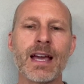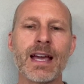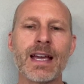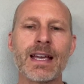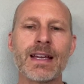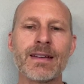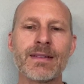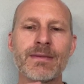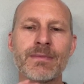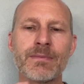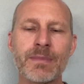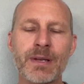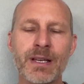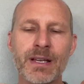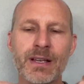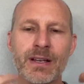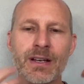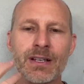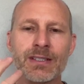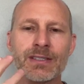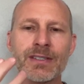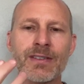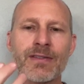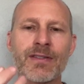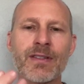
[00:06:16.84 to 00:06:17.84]
Okay,
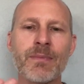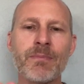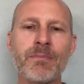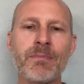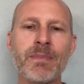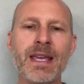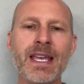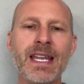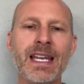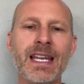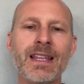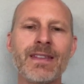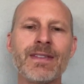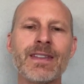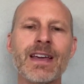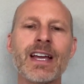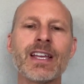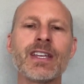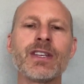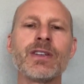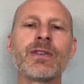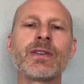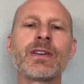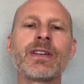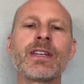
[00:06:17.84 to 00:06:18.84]
because of the meaning
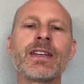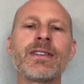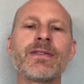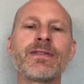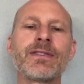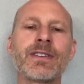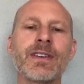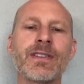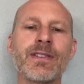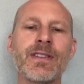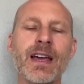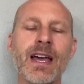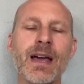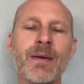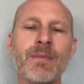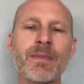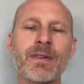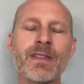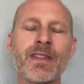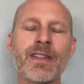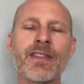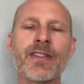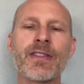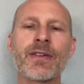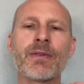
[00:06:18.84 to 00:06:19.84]
that you give to them
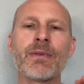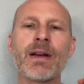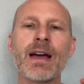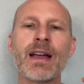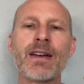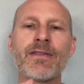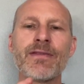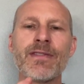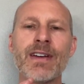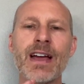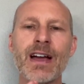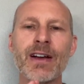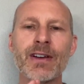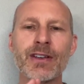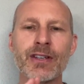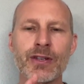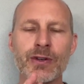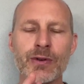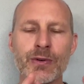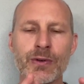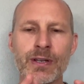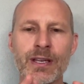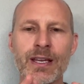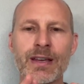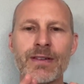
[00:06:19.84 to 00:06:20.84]
and the threat
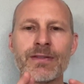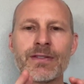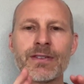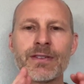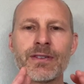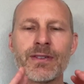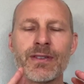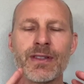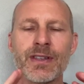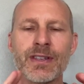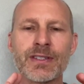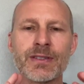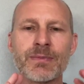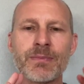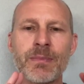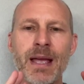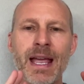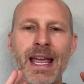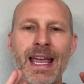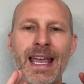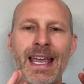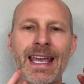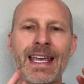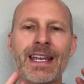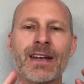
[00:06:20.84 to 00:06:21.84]
value you give to this
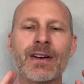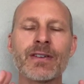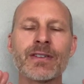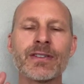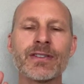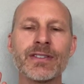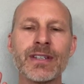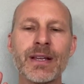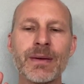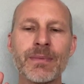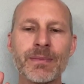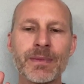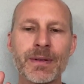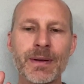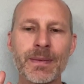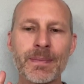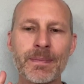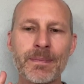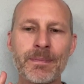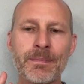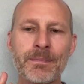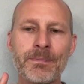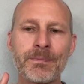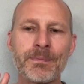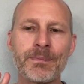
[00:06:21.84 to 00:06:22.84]
pain or symptom,
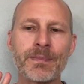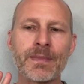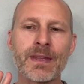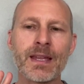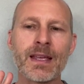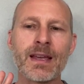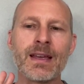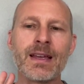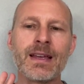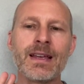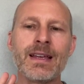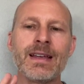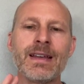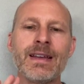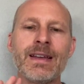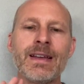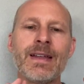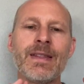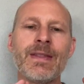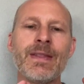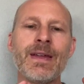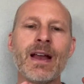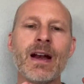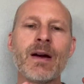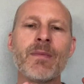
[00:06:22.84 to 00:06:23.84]

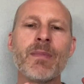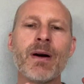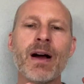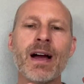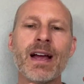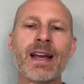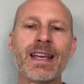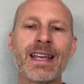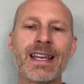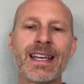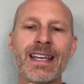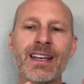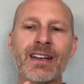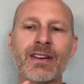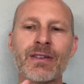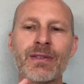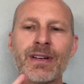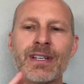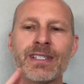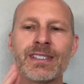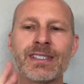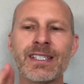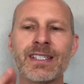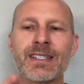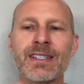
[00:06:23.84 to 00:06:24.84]
thereby
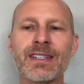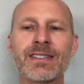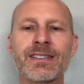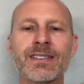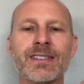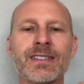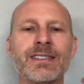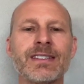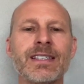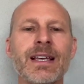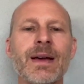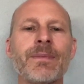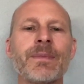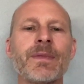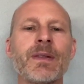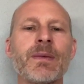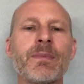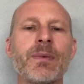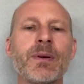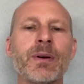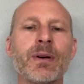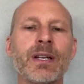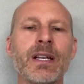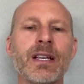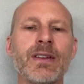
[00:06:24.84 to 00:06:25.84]
increasing the
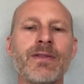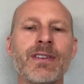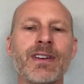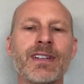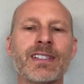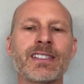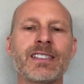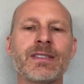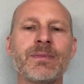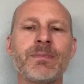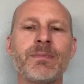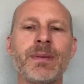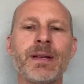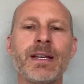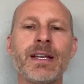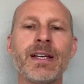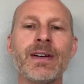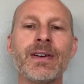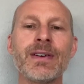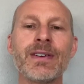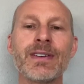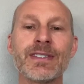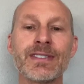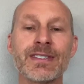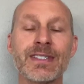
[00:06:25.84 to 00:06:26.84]
susceptibility of
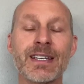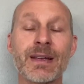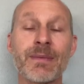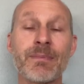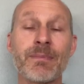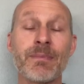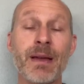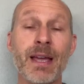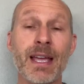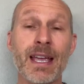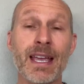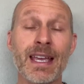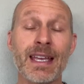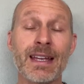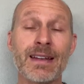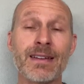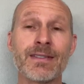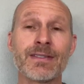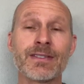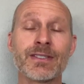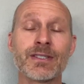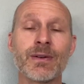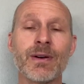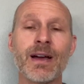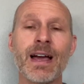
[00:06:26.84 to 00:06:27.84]
experiencing pain.
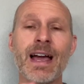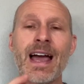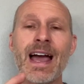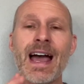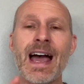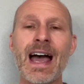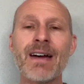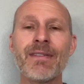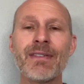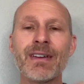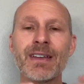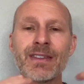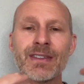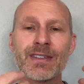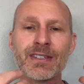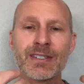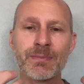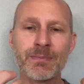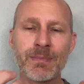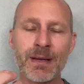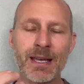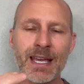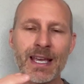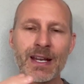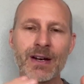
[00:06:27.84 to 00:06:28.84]
So, having this
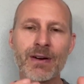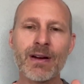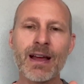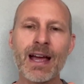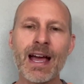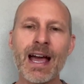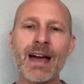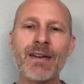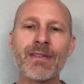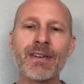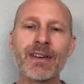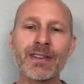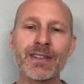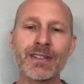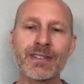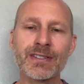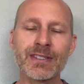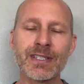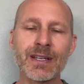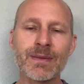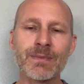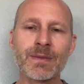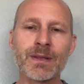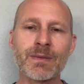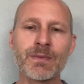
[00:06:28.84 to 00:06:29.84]
pain or having
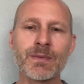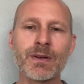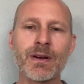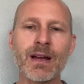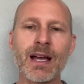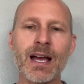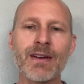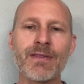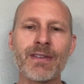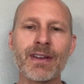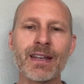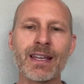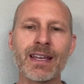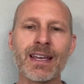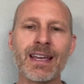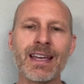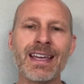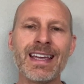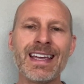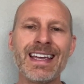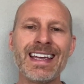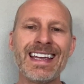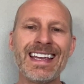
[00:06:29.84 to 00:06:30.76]
this symptom you're having